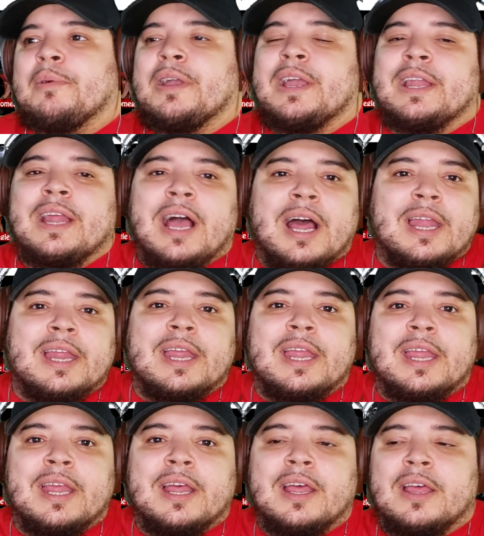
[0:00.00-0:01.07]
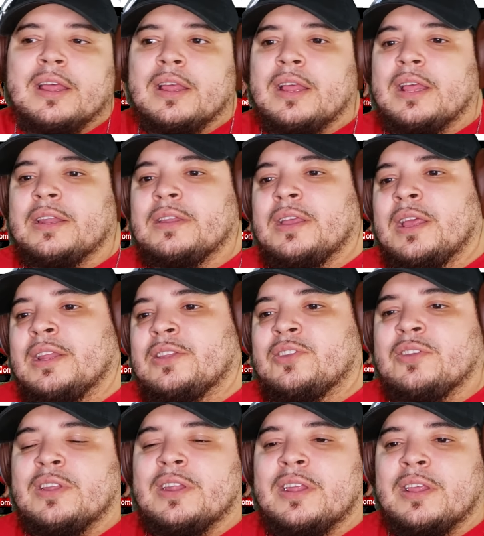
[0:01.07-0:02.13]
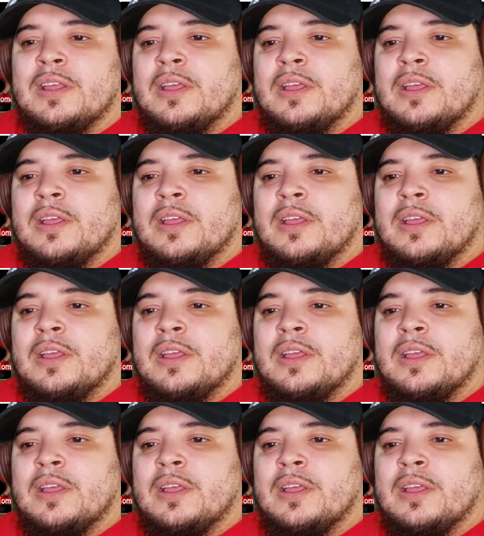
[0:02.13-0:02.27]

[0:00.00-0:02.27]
gonna get out of here into